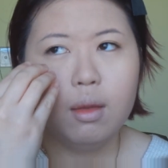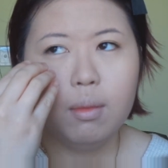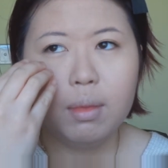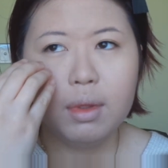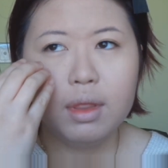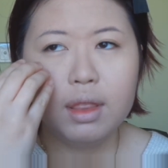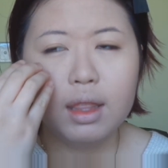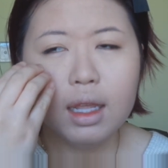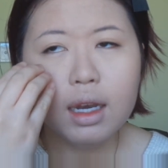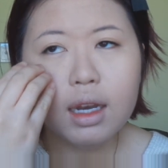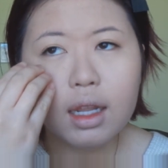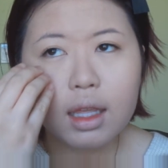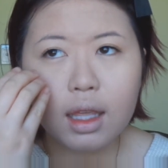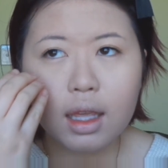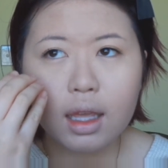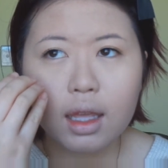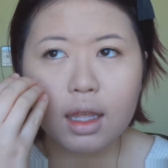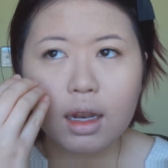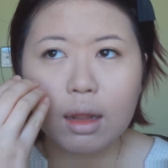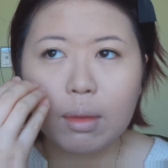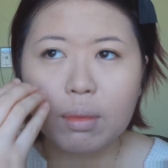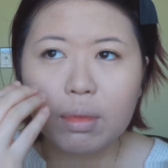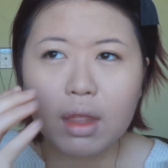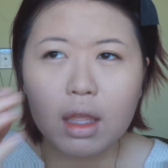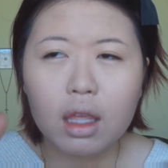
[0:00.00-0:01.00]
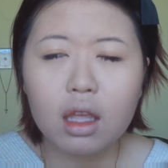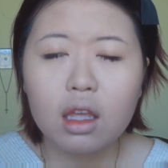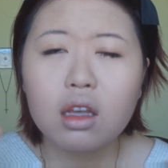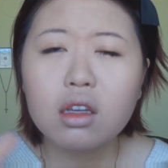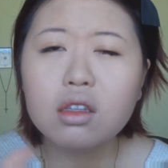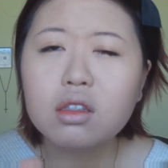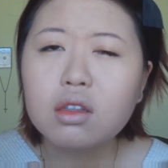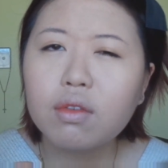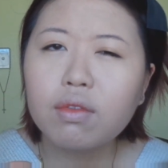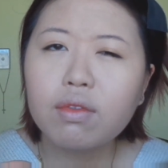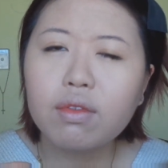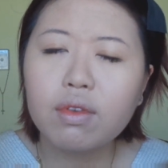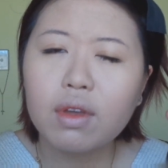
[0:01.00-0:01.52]
But then again, I think
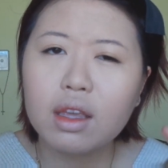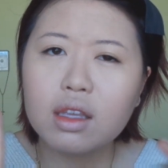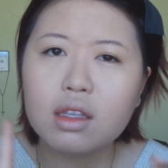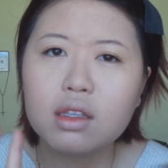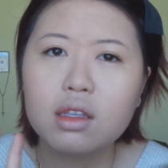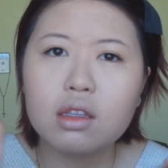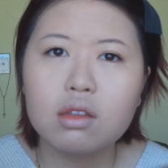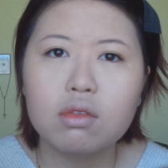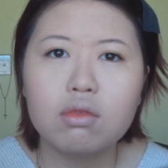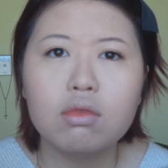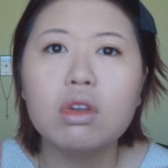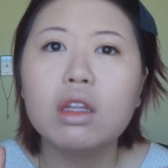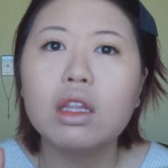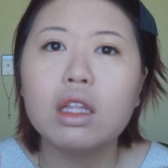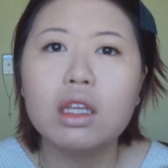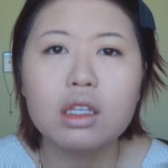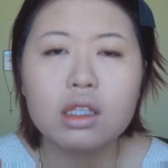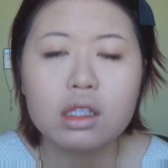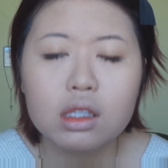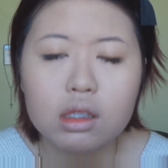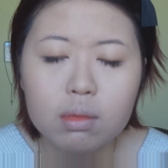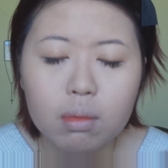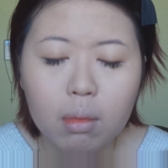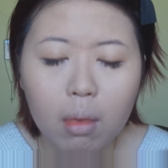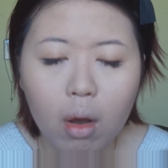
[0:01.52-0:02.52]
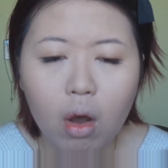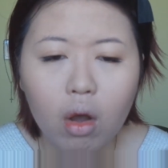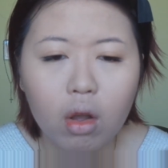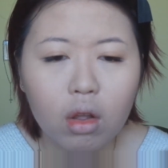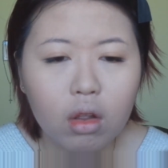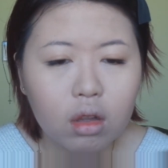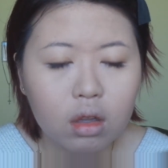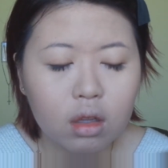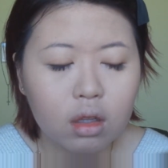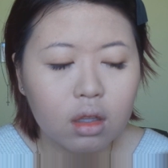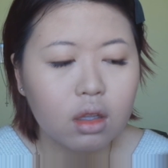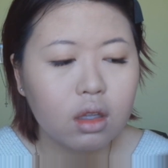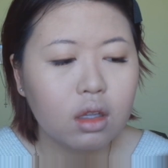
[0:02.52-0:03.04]
because her face is really
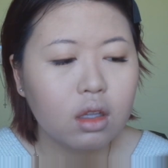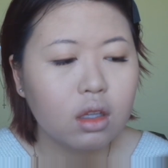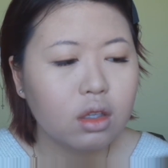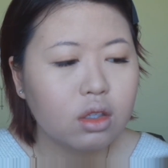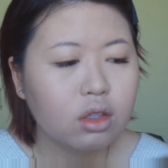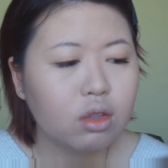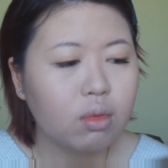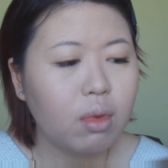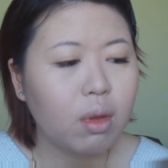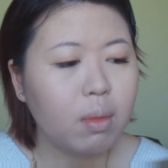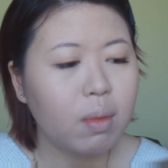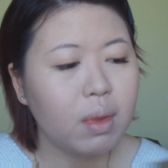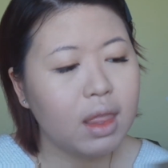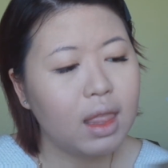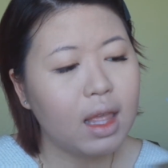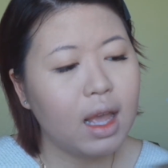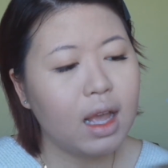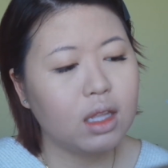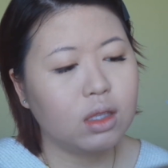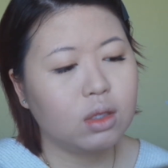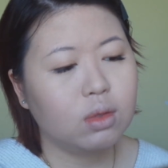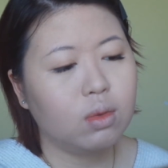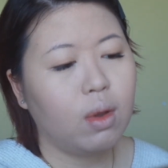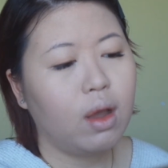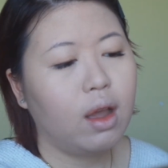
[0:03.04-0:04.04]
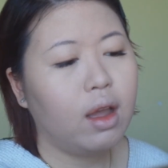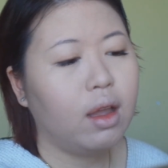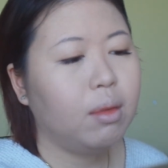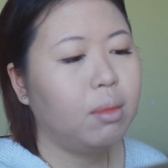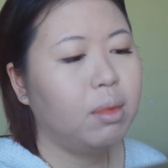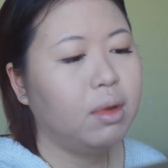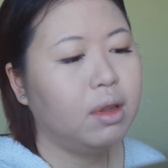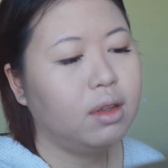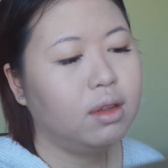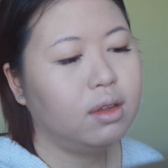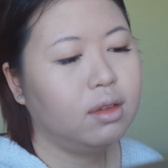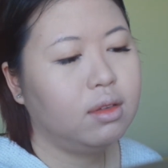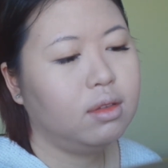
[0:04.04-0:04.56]
small, so maybe that's why,
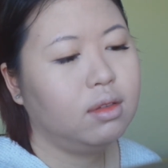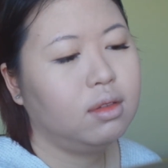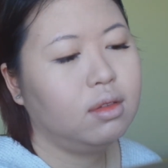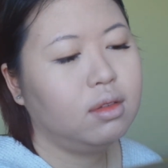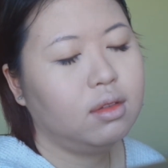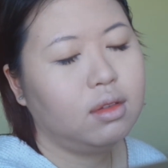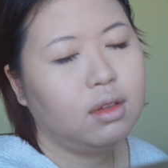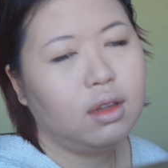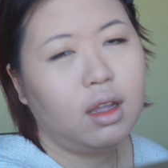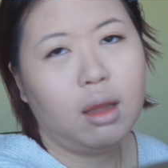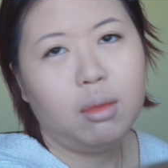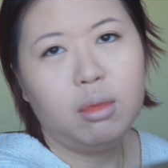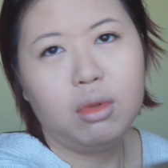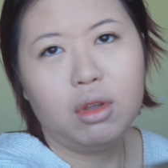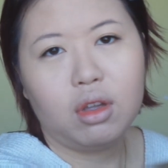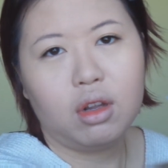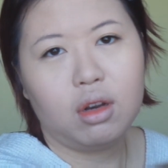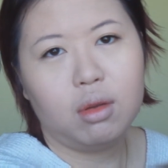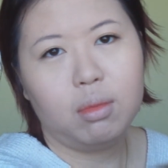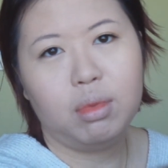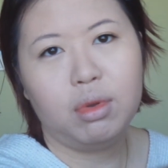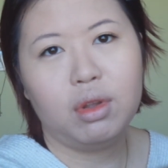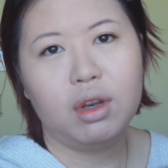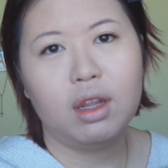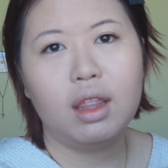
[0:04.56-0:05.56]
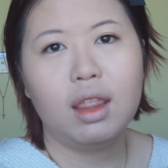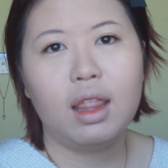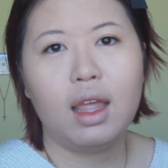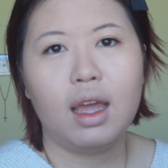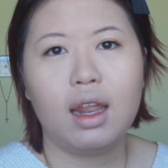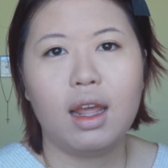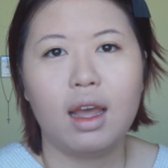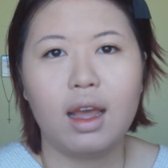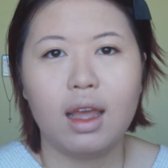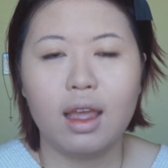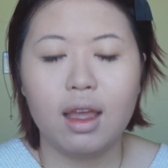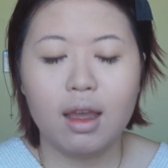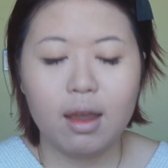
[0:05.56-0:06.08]
but I'm not going to put it that
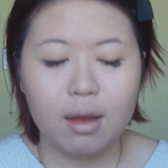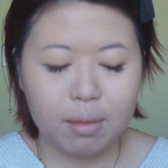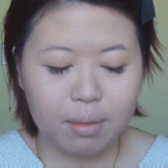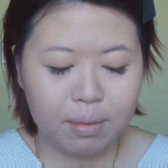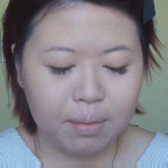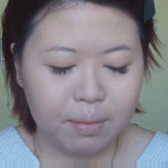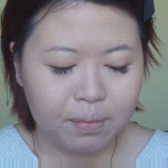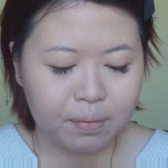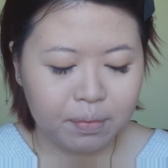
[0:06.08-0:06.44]
high up.